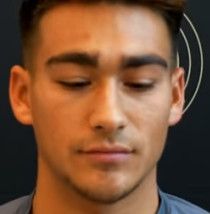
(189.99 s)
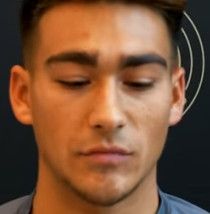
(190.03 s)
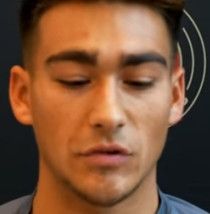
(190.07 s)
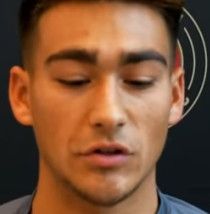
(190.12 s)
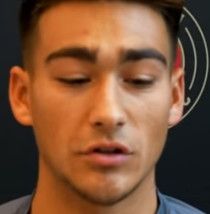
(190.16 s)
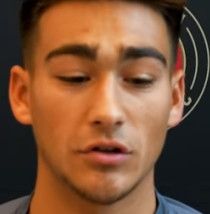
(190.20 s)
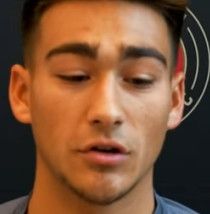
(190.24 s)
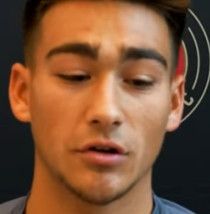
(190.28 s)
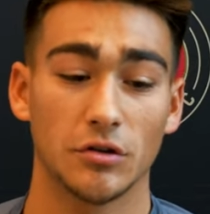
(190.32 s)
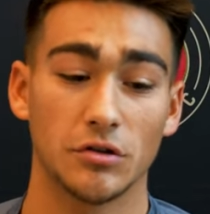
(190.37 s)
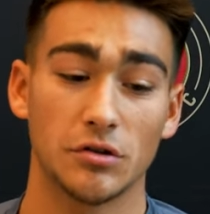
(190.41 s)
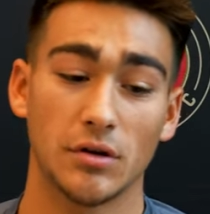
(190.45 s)

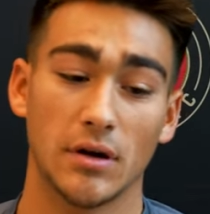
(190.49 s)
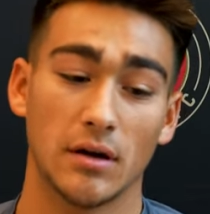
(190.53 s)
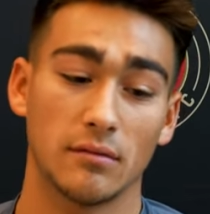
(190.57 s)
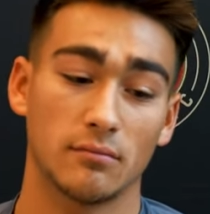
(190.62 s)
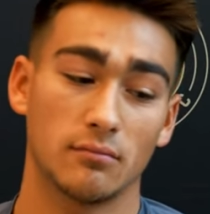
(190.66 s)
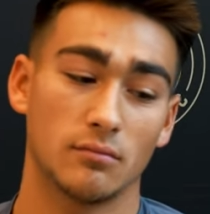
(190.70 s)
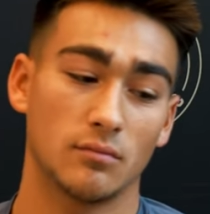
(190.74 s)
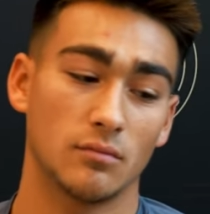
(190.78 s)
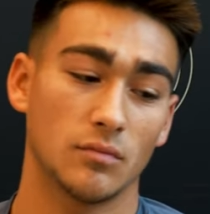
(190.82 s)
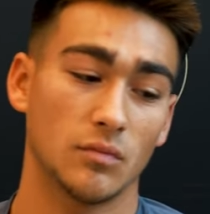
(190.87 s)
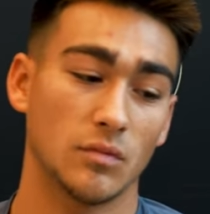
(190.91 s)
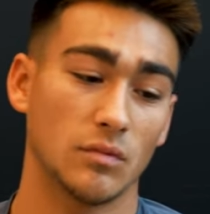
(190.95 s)
you know, you
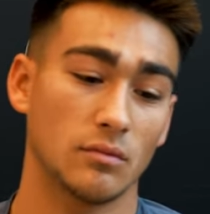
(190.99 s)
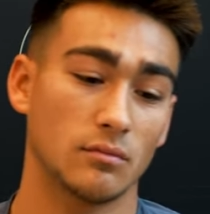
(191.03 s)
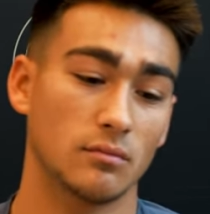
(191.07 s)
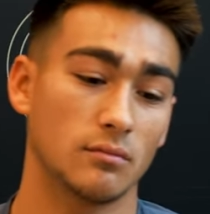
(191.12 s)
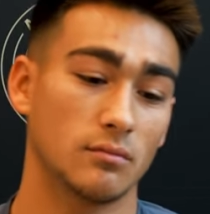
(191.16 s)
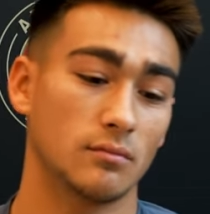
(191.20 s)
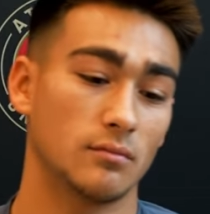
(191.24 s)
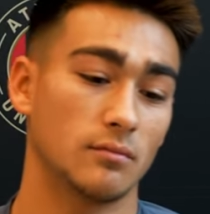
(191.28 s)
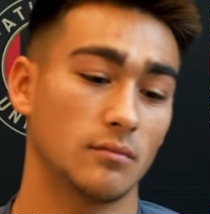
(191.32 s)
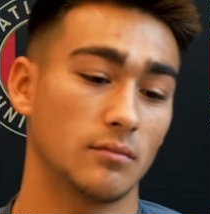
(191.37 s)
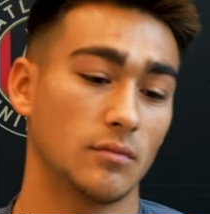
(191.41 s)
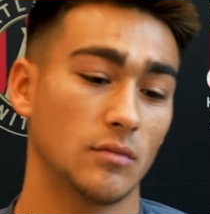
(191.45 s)

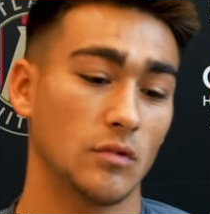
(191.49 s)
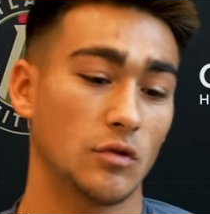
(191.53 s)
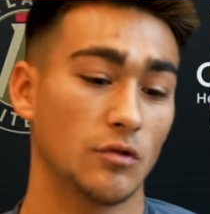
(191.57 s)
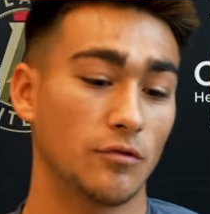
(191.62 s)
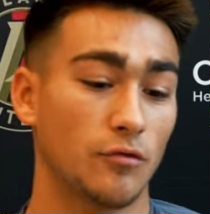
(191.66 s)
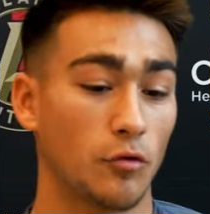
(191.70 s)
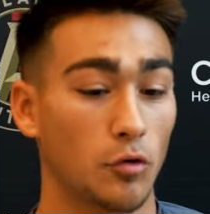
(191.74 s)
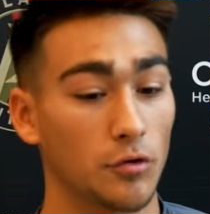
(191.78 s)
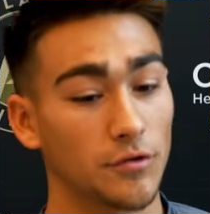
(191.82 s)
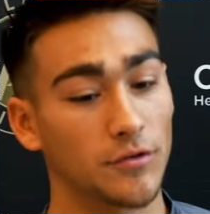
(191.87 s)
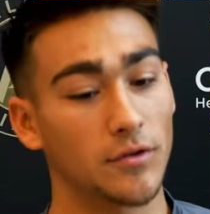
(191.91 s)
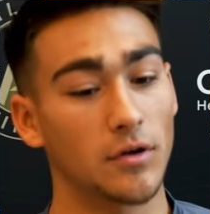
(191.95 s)
you're
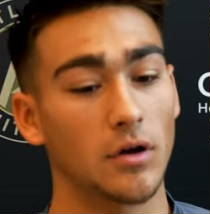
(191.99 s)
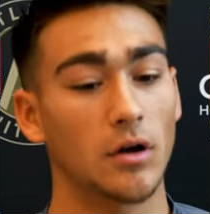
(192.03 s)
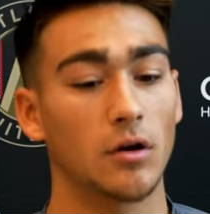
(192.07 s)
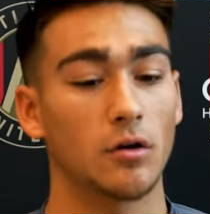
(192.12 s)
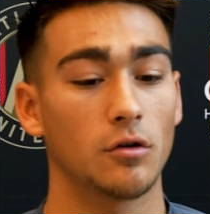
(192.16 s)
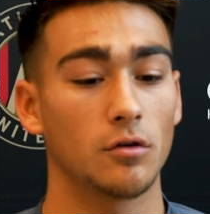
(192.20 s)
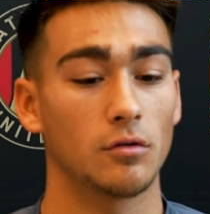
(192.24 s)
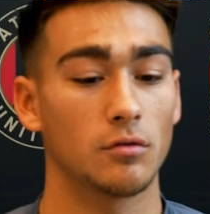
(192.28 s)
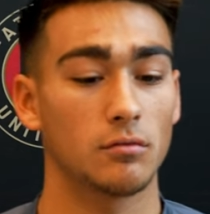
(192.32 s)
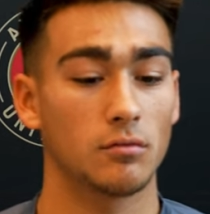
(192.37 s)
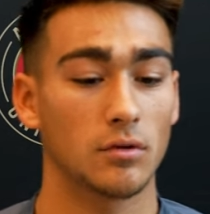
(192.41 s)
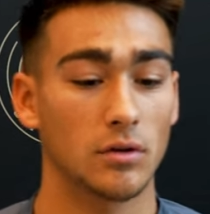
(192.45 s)
forced to
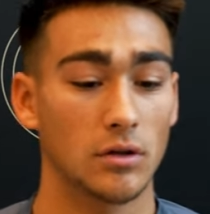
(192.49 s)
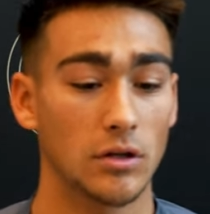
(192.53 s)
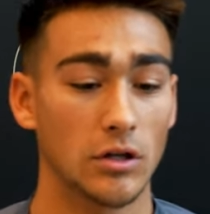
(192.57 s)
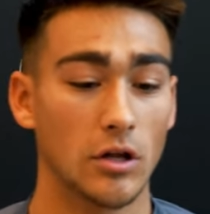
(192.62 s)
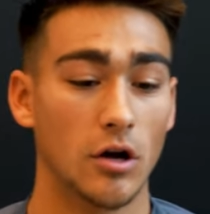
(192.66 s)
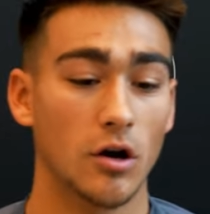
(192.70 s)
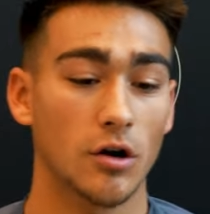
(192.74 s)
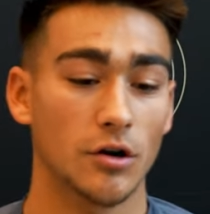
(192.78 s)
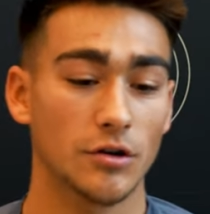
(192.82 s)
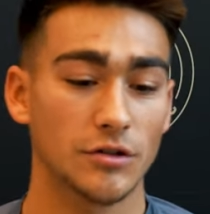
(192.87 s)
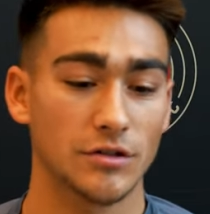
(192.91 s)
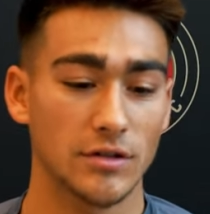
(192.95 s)
go
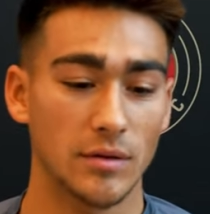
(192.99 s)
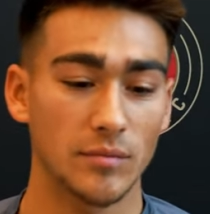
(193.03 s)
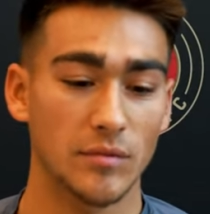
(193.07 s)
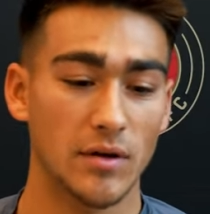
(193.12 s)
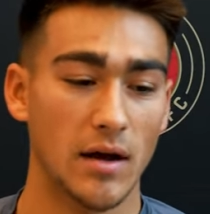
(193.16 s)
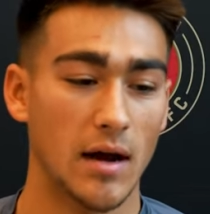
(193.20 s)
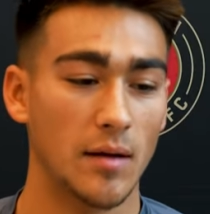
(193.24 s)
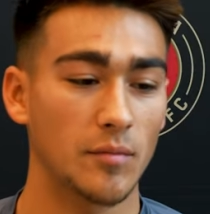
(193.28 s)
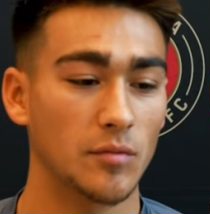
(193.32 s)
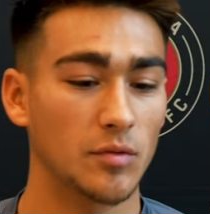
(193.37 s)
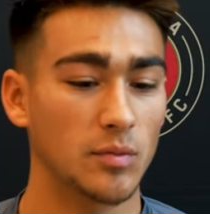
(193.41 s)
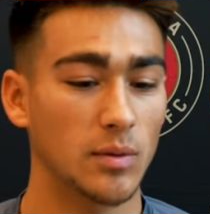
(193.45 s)
longer
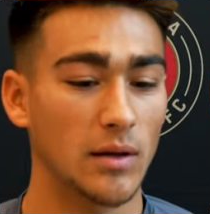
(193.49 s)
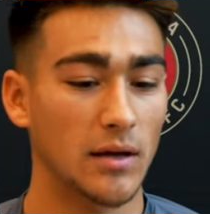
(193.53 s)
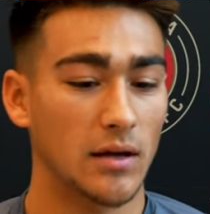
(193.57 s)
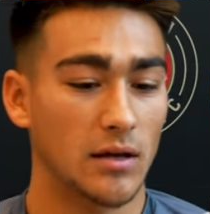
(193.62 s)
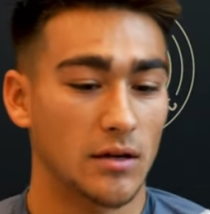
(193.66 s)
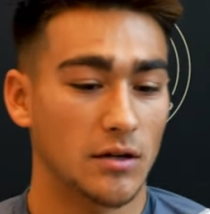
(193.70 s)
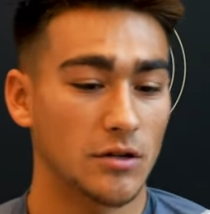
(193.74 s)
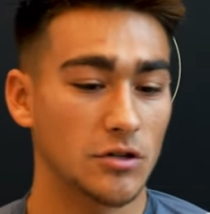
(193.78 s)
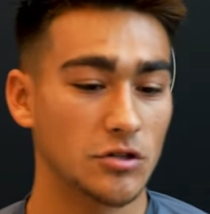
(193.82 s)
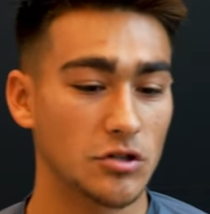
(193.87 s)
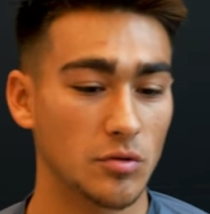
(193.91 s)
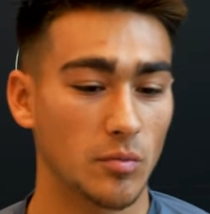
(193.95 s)
sometimes playing
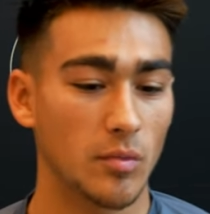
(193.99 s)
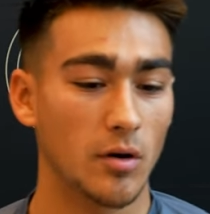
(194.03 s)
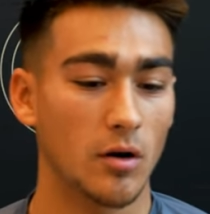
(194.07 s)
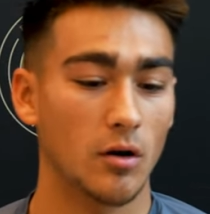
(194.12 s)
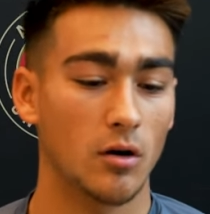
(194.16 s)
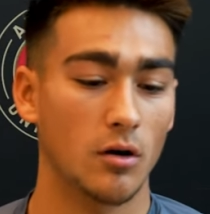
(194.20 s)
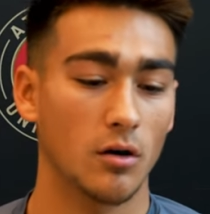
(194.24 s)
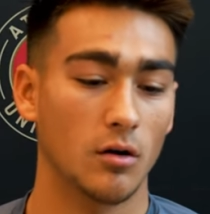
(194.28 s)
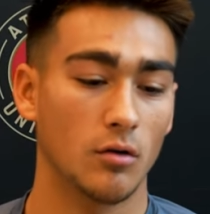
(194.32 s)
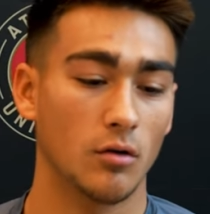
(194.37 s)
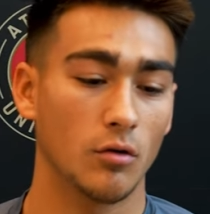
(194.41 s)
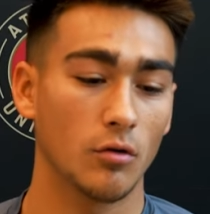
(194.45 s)
in the
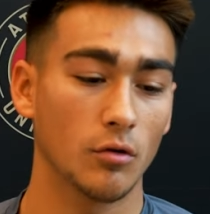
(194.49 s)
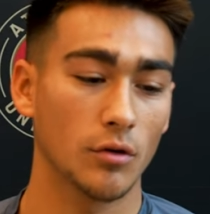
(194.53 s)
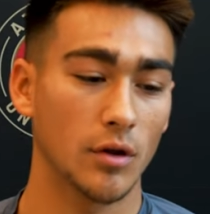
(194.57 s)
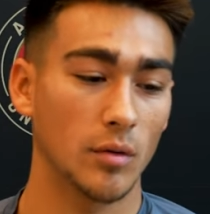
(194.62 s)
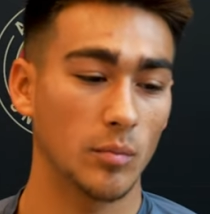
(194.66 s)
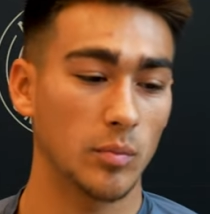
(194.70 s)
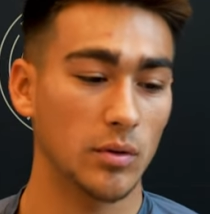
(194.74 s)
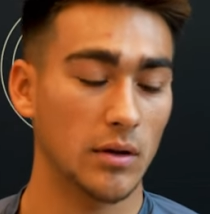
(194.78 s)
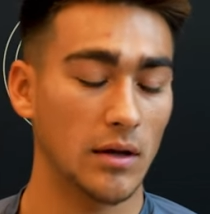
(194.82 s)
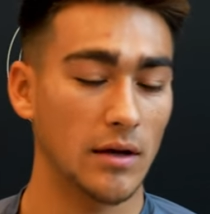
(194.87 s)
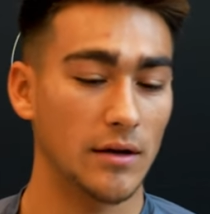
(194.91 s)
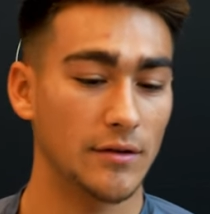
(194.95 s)
Jamal hold
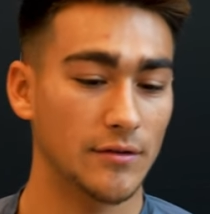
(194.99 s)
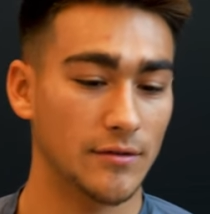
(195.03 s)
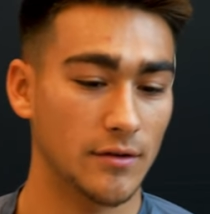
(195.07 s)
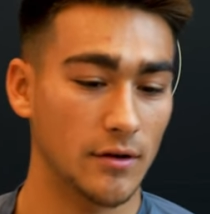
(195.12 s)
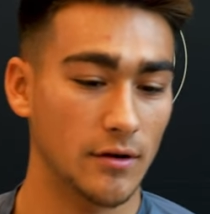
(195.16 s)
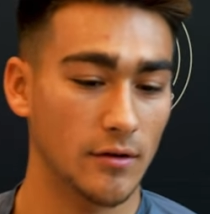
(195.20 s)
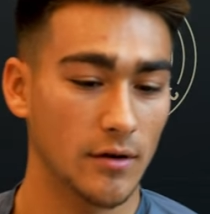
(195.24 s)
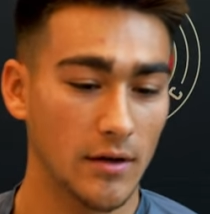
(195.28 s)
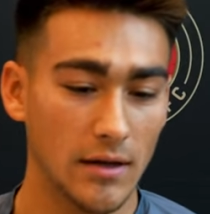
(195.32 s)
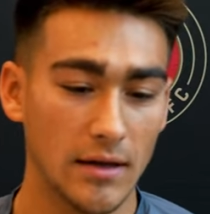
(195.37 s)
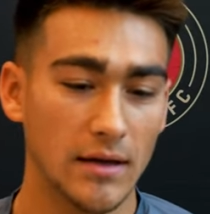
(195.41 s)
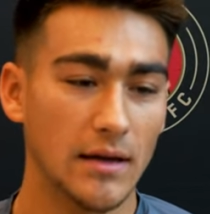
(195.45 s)
up play,
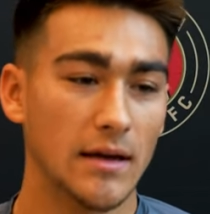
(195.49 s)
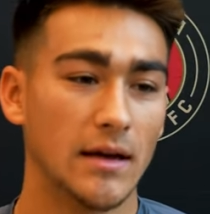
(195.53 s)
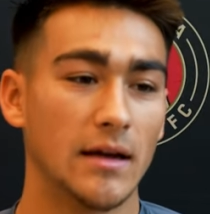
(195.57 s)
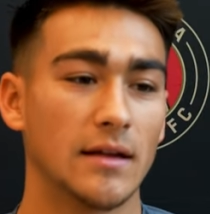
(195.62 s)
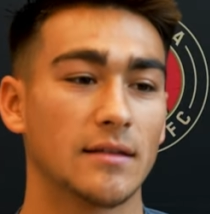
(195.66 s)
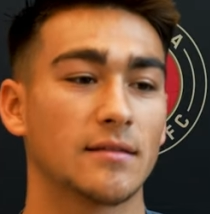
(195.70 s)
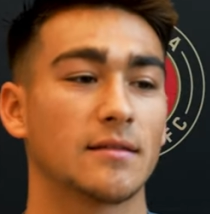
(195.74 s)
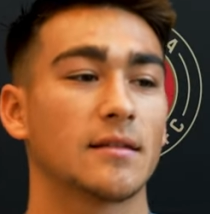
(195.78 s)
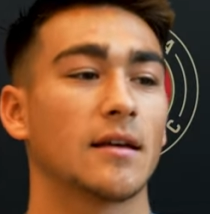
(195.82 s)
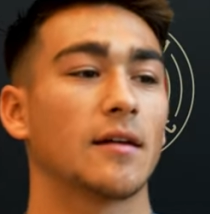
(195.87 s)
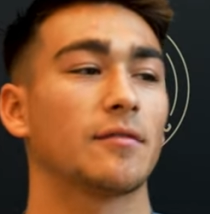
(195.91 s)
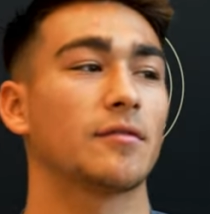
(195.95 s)
so
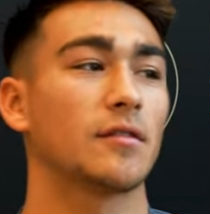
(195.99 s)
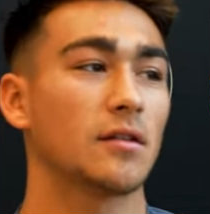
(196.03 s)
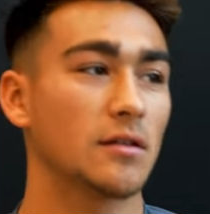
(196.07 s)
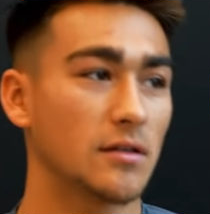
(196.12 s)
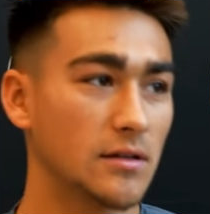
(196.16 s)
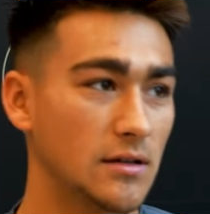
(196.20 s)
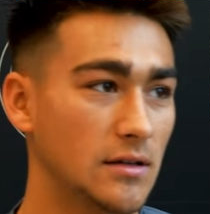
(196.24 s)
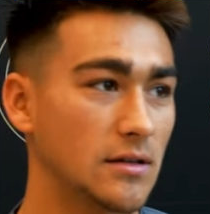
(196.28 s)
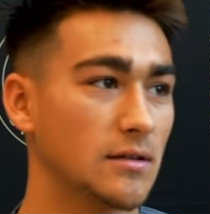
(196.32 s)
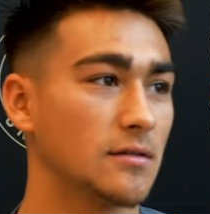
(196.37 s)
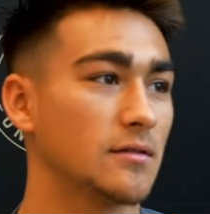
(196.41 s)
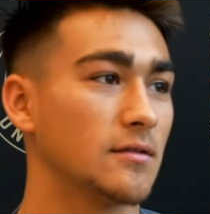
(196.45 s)
it's
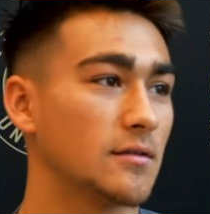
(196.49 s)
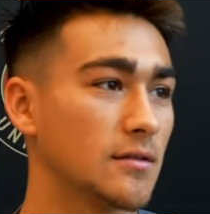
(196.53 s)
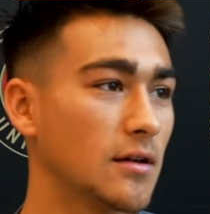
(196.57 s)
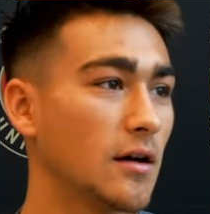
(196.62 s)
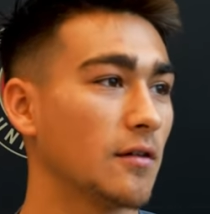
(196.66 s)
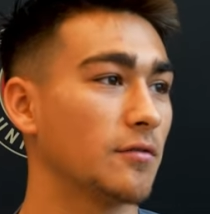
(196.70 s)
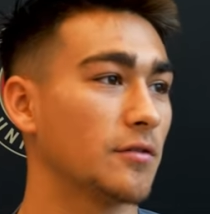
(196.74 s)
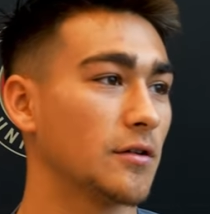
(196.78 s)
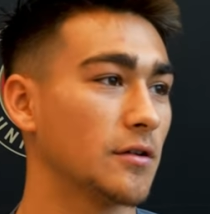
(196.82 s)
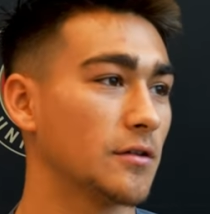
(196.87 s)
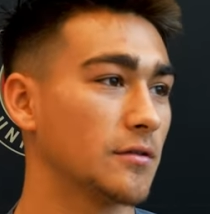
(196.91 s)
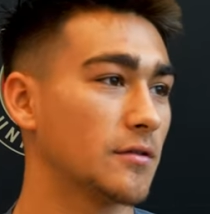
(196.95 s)
definitely
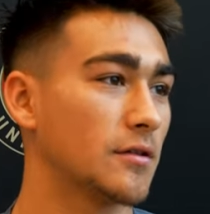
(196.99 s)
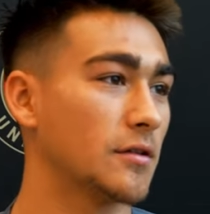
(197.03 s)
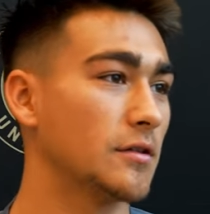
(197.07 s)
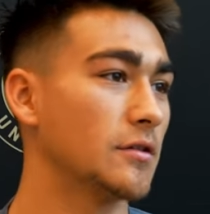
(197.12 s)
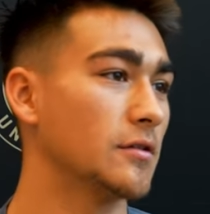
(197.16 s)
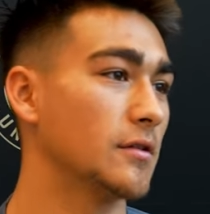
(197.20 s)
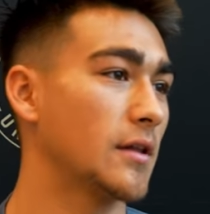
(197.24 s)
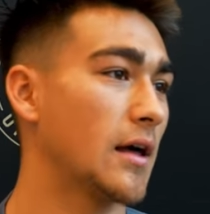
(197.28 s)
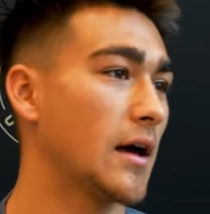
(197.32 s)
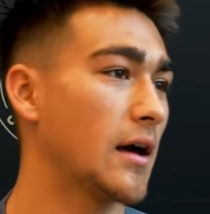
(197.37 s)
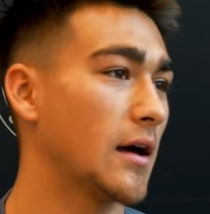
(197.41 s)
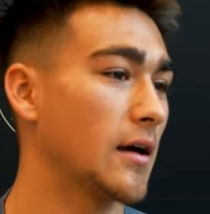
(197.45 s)
tougher to
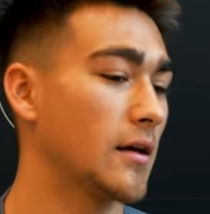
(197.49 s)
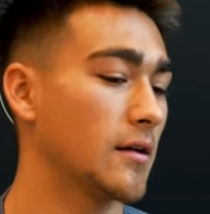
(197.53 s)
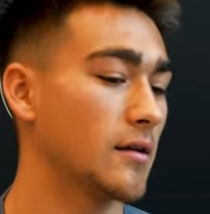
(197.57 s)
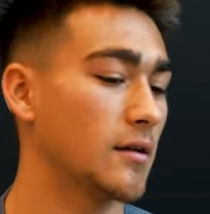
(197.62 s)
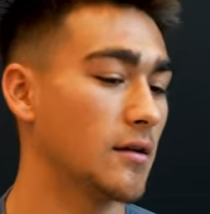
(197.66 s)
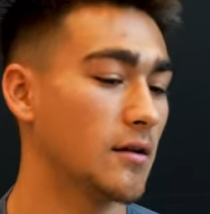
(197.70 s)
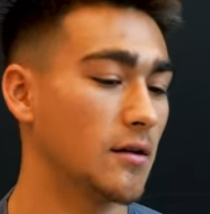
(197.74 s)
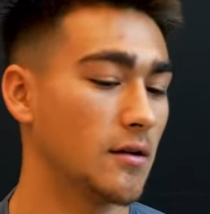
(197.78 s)
do that.